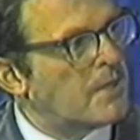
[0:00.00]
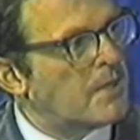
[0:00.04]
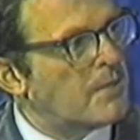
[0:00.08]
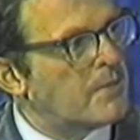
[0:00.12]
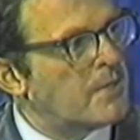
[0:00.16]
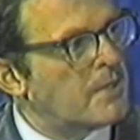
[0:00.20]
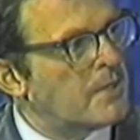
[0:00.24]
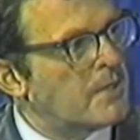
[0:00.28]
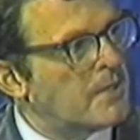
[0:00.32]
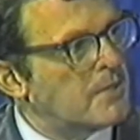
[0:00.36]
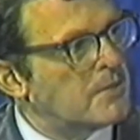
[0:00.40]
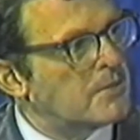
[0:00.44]

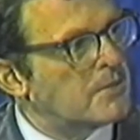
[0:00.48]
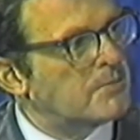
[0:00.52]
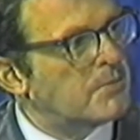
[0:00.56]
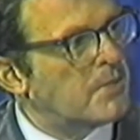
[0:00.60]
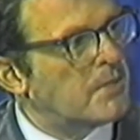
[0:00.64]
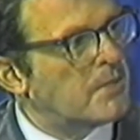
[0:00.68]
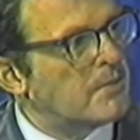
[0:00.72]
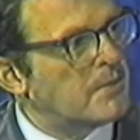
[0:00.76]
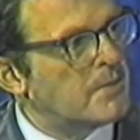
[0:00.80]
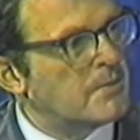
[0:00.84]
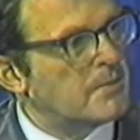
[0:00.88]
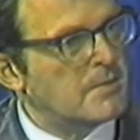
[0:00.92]
think that's
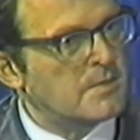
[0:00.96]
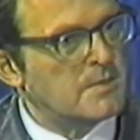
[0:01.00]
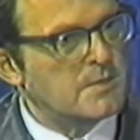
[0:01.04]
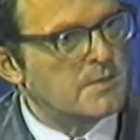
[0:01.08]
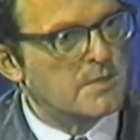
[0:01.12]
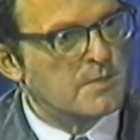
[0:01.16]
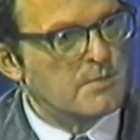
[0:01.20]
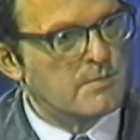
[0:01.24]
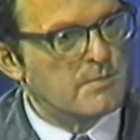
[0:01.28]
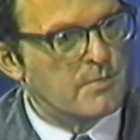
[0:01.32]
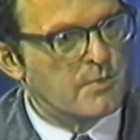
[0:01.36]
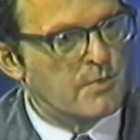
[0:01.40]
probably the
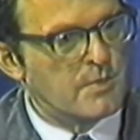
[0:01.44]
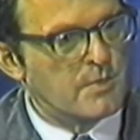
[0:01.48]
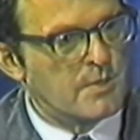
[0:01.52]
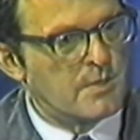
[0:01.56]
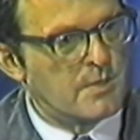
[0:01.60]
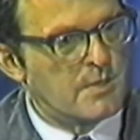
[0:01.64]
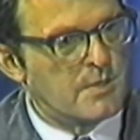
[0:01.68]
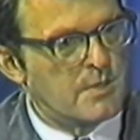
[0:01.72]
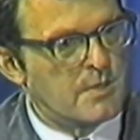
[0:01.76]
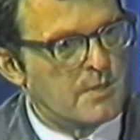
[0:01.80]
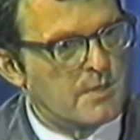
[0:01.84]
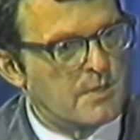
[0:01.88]
most
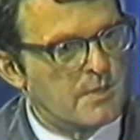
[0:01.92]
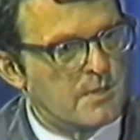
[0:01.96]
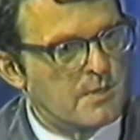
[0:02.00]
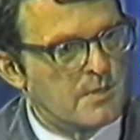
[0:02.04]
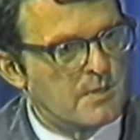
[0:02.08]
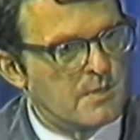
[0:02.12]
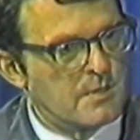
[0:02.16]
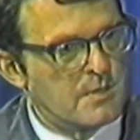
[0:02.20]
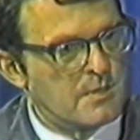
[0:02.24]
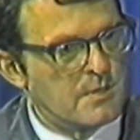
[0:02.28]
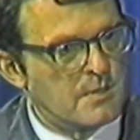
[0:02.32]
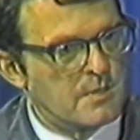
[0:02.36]
important thing.
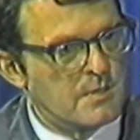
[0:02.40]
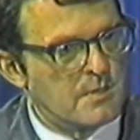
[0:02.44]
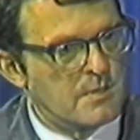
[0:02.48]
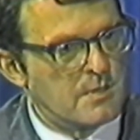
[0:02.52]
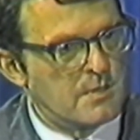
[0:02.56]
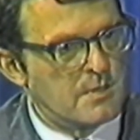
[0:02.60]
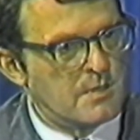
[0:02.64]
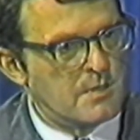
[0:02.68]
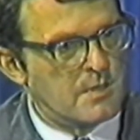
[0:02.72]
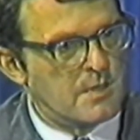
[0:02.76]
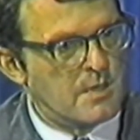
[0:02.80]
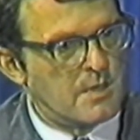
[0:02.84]

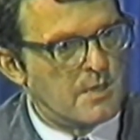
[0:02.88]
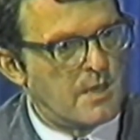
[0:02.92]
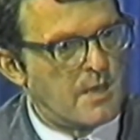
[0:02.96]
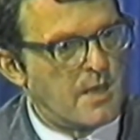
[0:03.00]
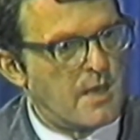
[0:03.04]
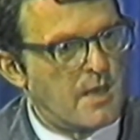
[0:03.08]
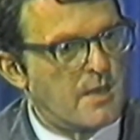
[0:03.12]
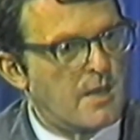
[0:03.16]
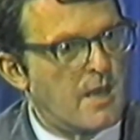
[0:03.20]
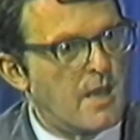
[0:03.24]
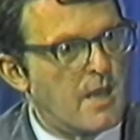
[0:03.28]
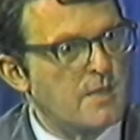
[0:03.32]
Mm-hmm. I got
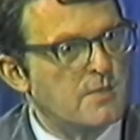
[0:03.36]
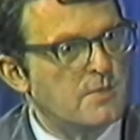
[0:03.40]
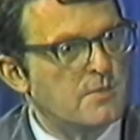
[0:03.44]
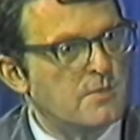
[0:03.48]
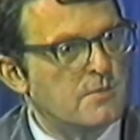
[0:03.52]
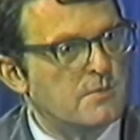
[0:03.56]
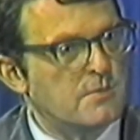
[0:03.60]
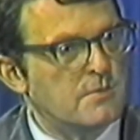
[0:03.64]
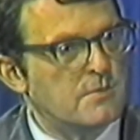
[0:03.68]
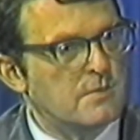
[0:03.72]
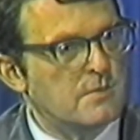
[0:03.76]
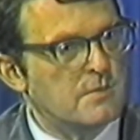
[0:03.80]
out of high
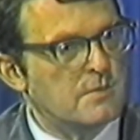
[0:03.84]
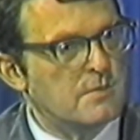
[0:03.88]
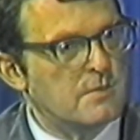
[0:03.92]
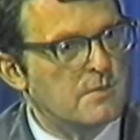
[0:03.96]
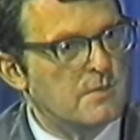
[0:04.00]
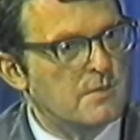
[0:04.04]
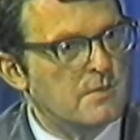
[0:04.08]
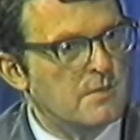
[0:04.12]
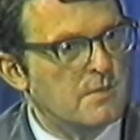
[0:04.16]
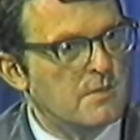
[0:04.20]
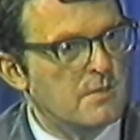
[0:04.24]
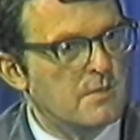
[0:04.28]
school
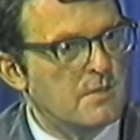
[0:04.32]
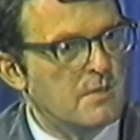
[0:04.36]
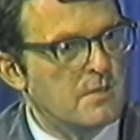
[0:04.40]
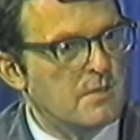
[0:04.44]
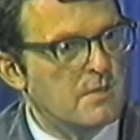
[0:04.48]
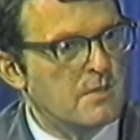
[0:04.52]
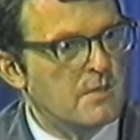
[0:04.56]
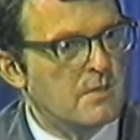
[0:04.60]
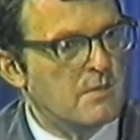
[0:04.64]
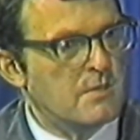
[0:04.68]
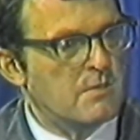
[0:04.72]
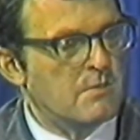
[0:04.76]

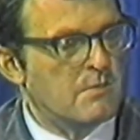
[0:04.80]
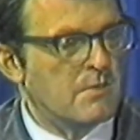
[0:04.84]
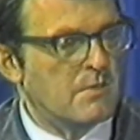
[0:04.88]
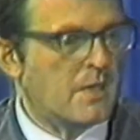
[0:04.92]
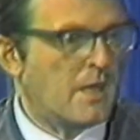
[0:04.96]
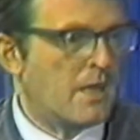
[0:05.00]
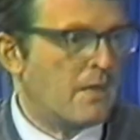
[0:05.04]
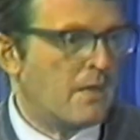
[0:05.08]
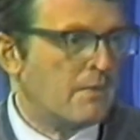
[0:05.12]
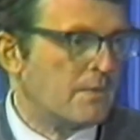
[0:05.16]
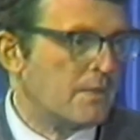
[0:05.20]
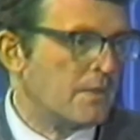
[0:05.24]
when
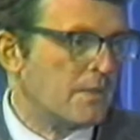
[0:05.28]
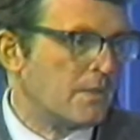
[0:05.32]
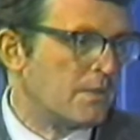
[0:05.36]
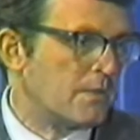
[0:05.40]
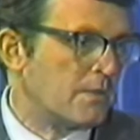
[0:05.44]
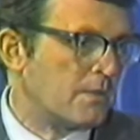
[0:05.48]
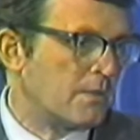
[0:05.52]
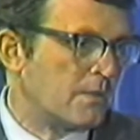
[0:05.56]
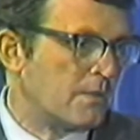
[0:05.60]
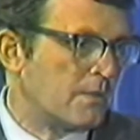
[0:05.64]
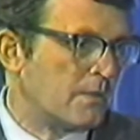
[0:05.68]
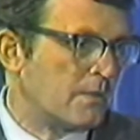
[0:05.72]
I
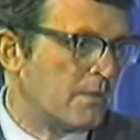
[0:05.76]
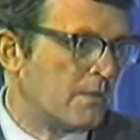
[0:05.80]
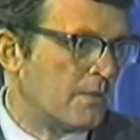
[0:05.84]
was